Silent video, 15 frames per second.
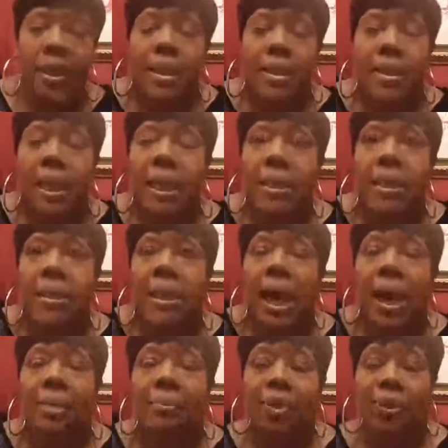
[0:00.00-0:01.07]
Take the
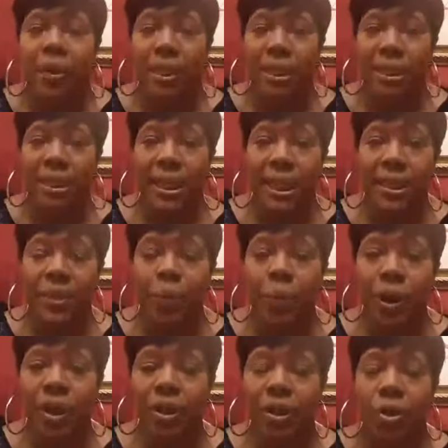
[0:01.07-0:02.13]
time to assess
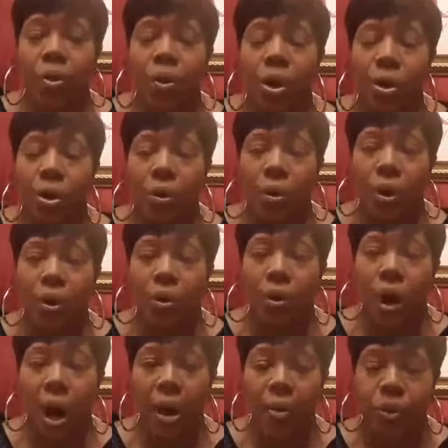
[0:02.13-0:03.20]
what is going on in your
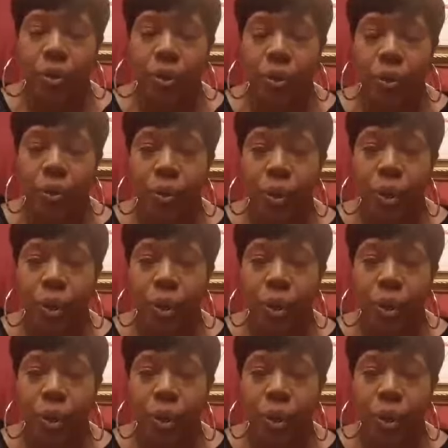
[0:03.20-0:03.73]
household.